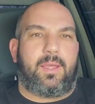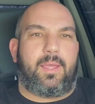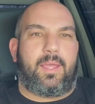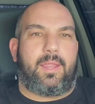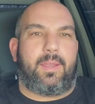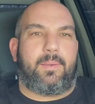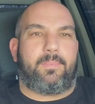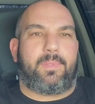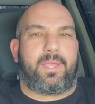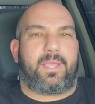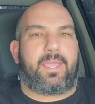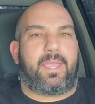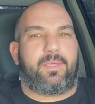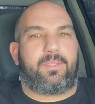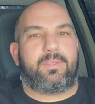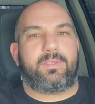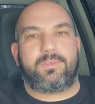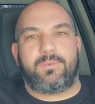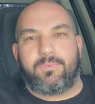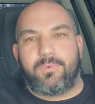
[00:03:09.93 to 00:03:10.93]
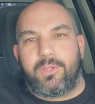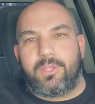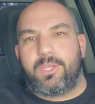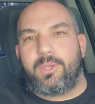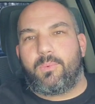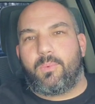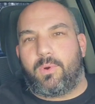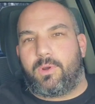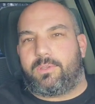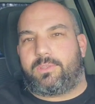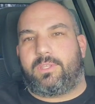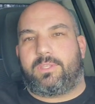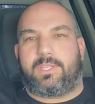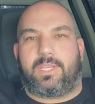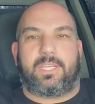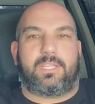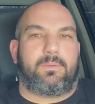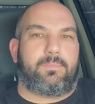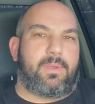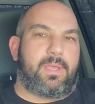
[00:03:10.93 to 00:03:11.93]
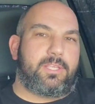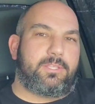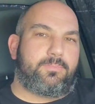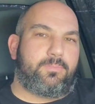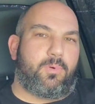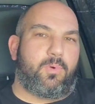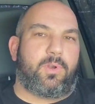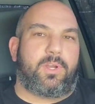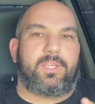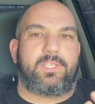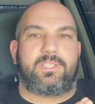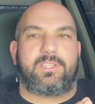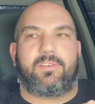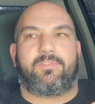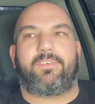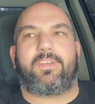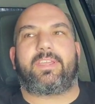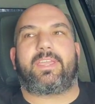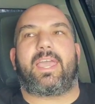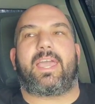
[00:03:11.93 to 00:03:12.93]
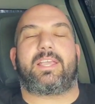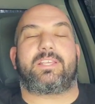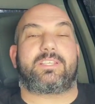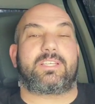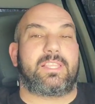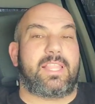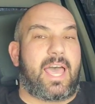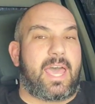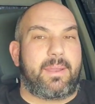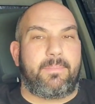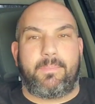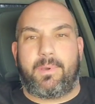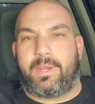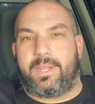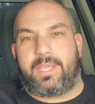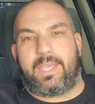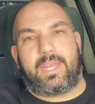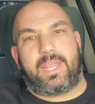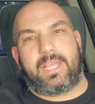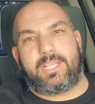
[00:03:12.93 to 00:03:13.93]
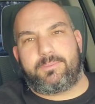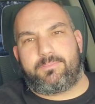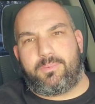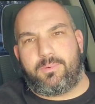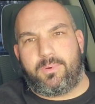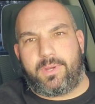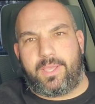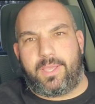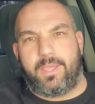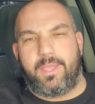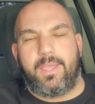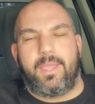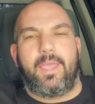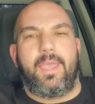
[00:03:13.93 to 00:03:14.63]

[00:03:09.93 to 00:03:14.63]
And I'm like, yeah, is it really worth it to get the heads ported, stuff like that? It's a lot of money to get heads ported.